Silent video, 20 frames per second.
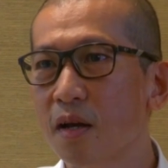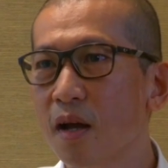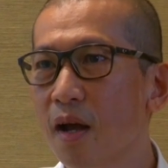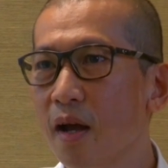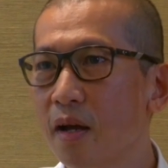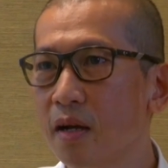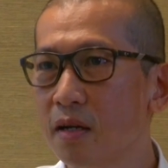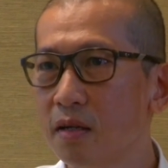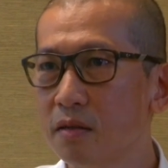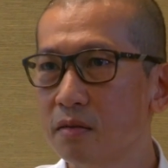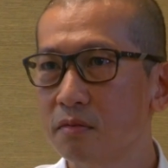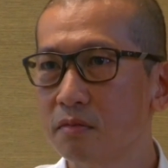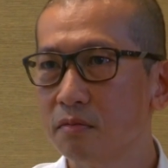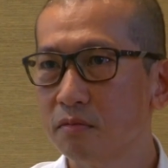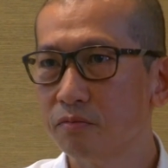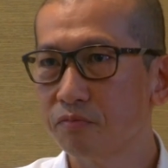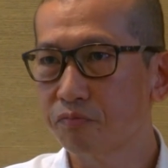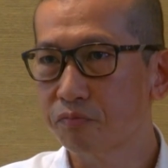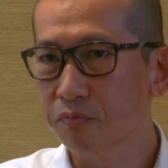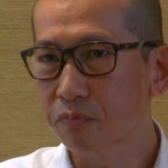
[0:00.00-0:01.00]
And
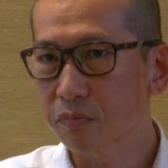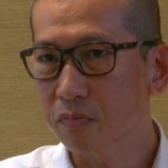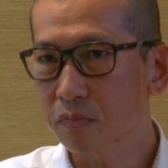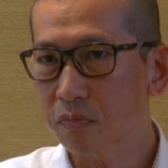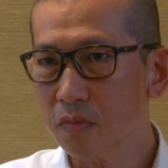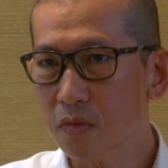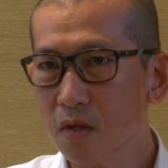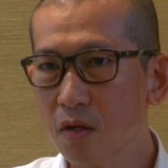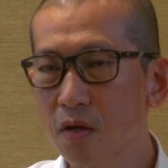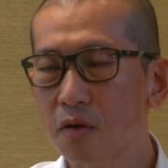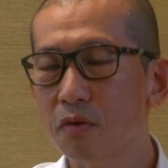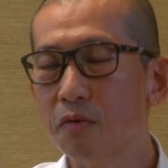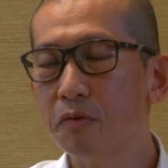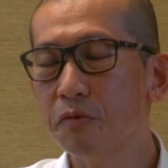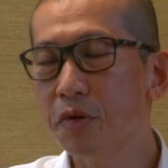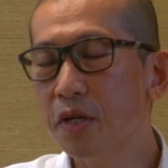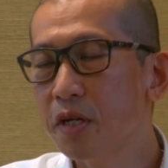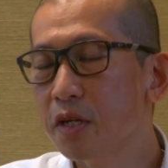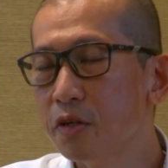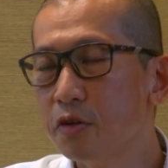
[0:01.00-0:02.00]

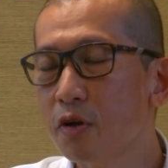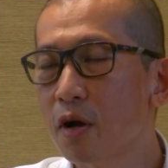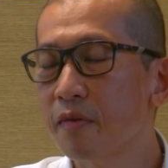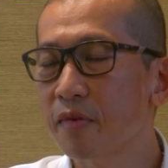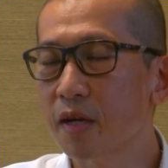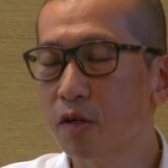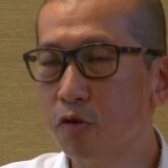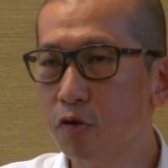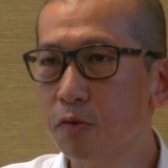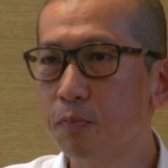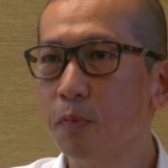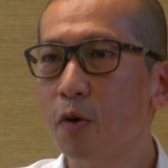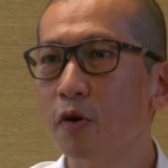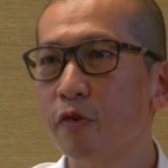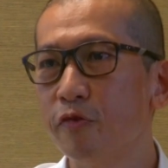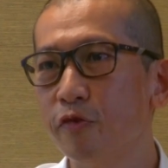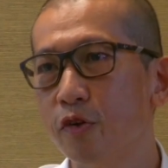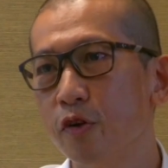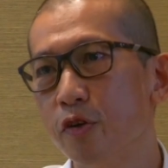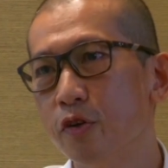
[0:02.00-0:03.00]
we need to have a good
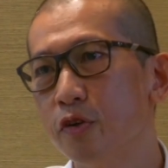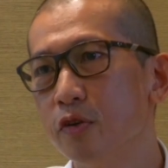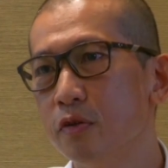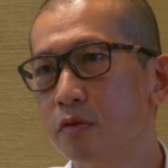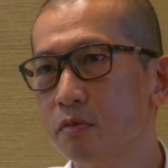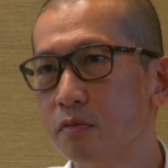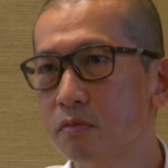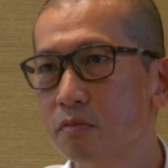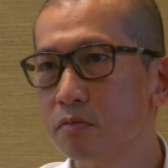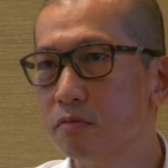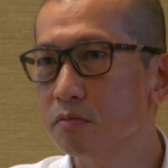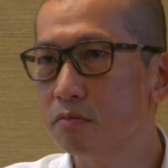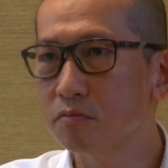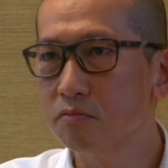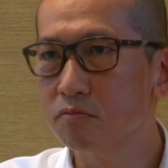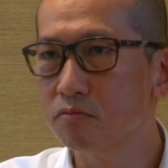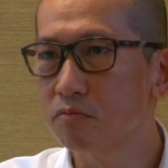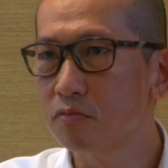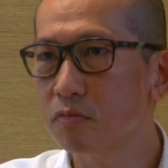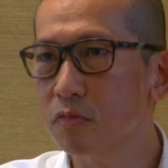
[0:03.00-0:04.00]
portfolio
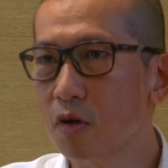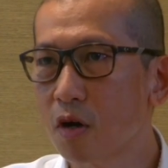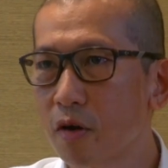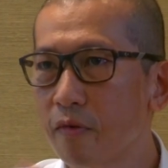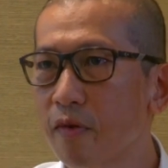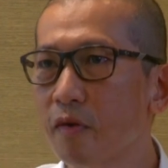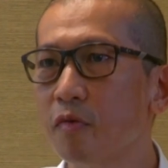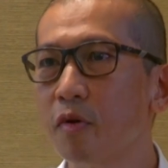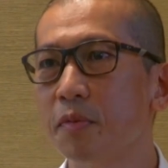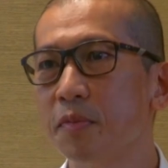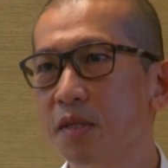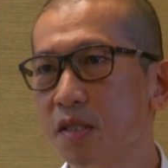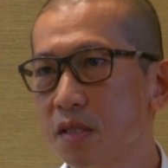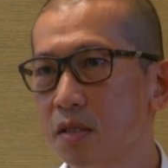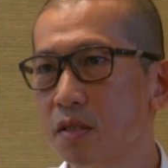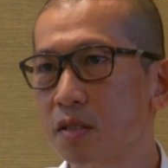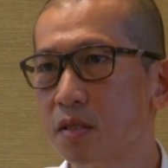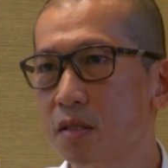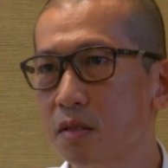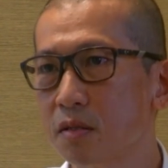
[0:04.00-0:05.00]
of our
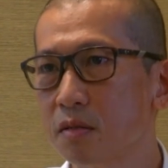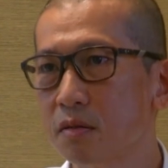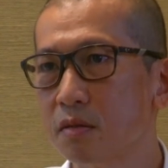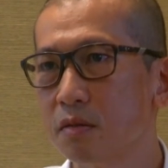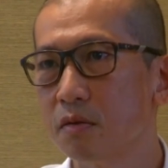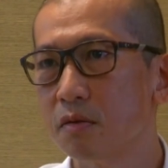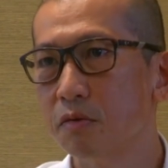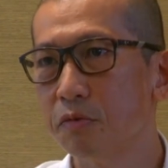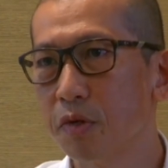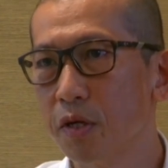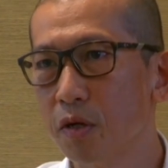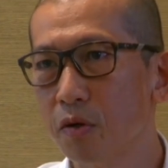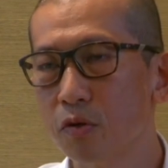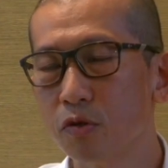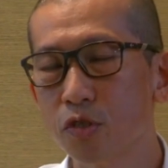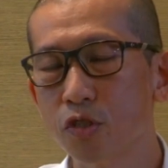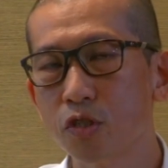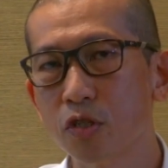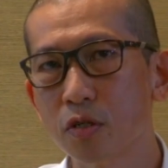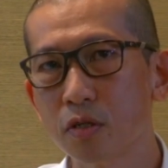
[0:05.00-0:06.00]
business. We
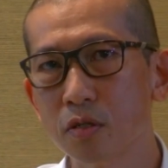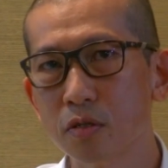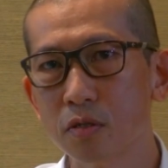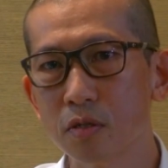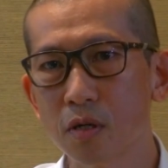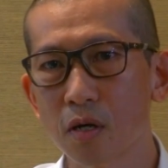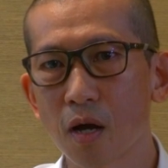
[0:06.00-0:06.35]
also